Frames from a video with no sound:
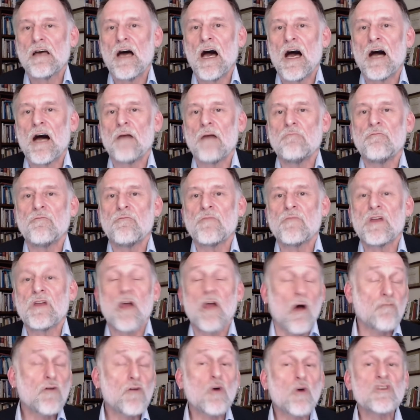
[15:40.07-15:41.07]
Um,
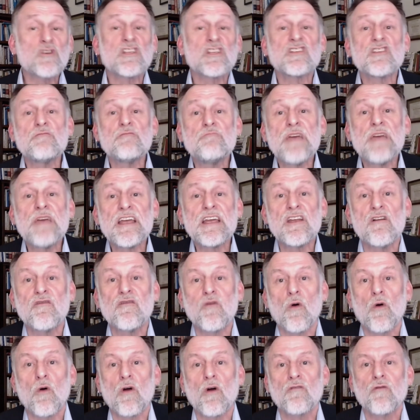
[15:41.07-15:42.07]
of course, it's a
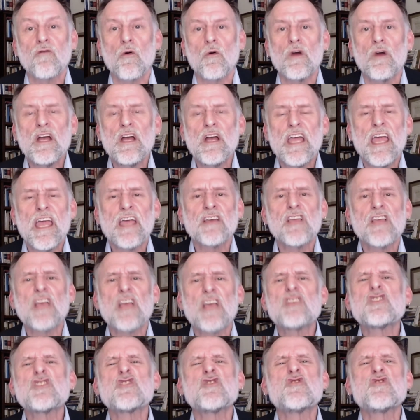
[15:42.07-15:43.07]
metaphor for
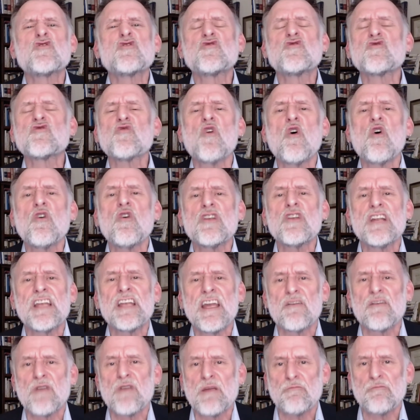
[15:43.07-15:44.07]

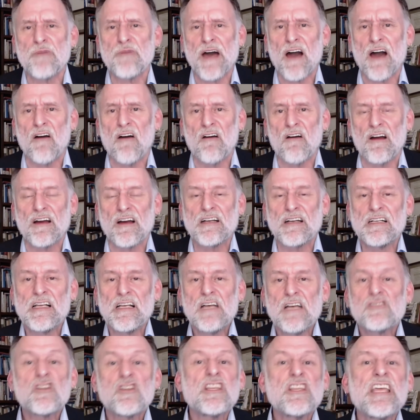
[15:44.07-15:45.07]
extraordinary power.
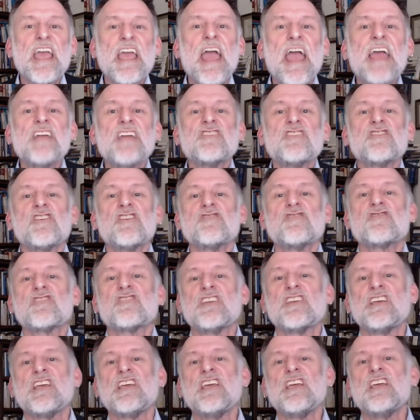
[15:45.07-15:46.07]
To the ancients,
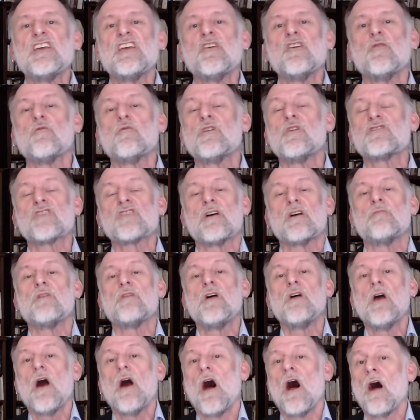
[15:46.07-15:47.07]
the eagle was a,
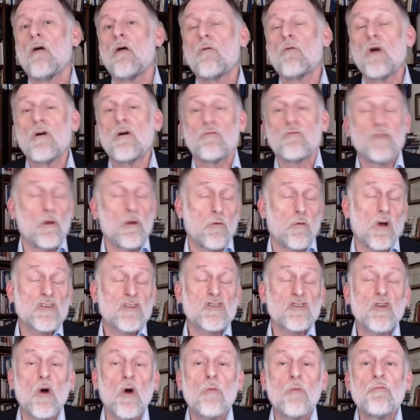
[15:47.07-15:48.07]
uh, what, there
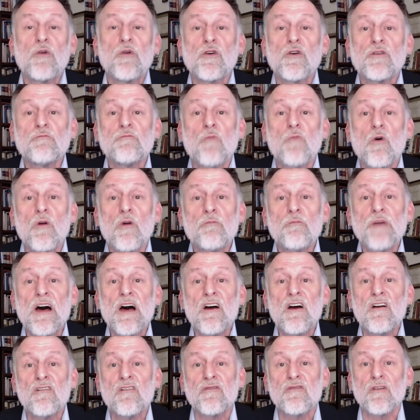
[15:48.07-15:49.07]
was no bird more
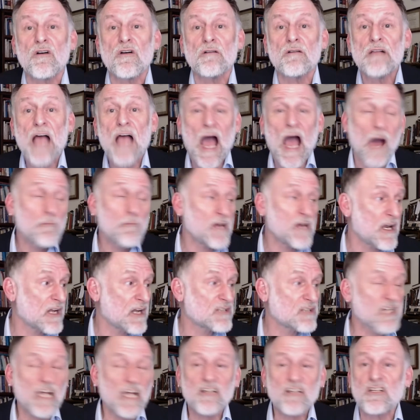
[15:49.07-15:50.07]
powerful. I'm not
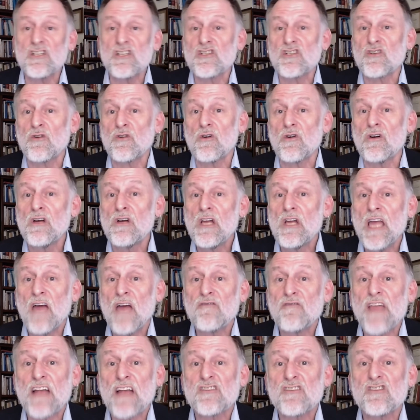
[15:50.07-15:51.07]
exactly sure
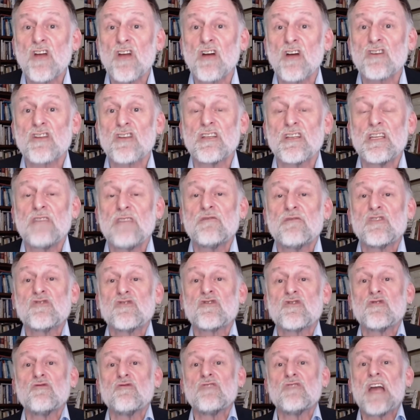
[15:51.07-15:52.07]
if that's not even
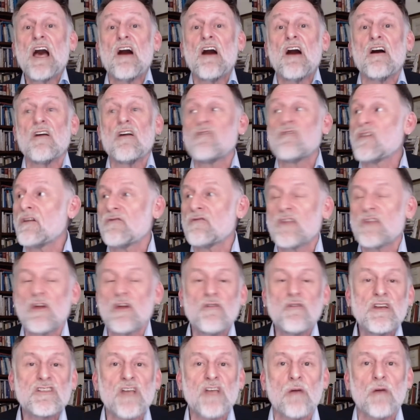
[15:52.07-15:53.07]
true now, if,
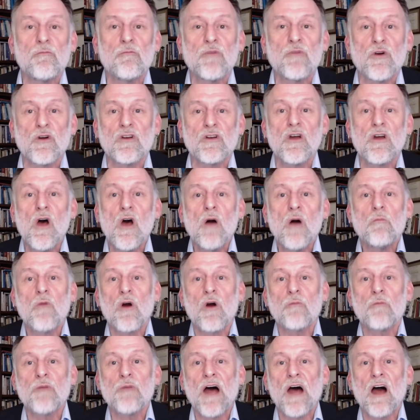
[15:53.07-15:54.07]
there is a bird
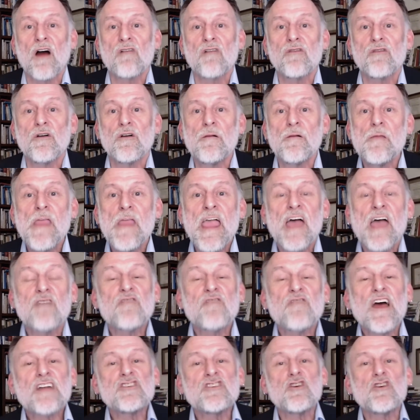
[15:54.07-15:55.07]
more powerful. In
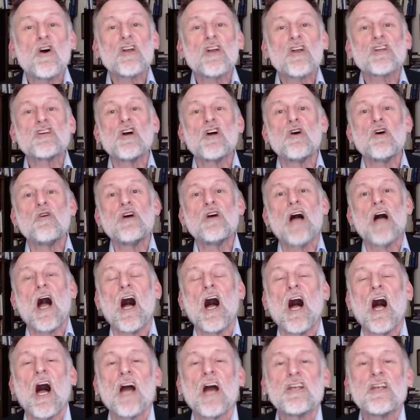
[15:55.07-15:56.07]
fact, you ought to go
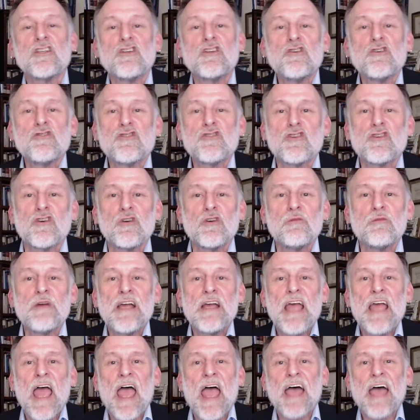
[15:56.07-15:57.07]
uh, on YouTube
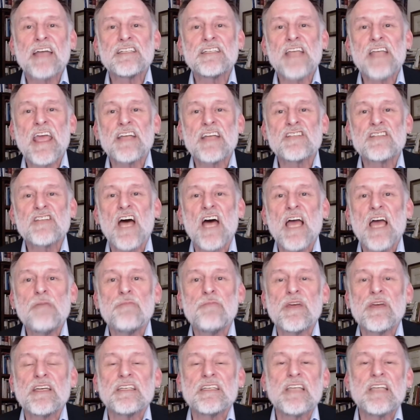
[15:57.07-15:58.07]
and, and
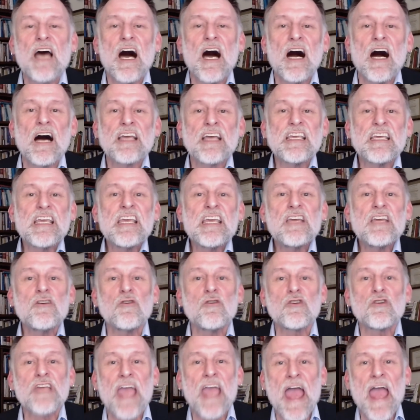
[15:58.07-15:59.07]
type in uh,
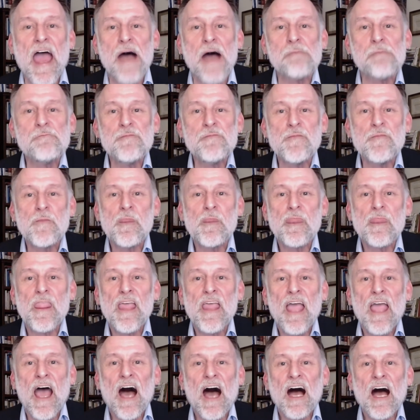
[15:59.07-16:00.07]
eagle cam.
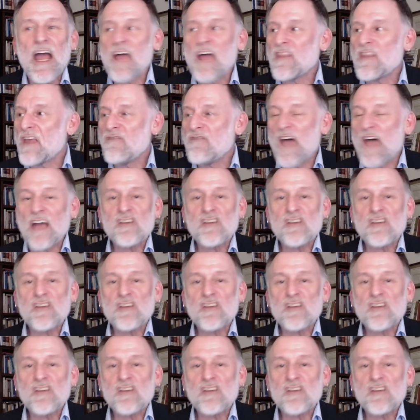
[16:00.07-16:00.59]
Uh, and they've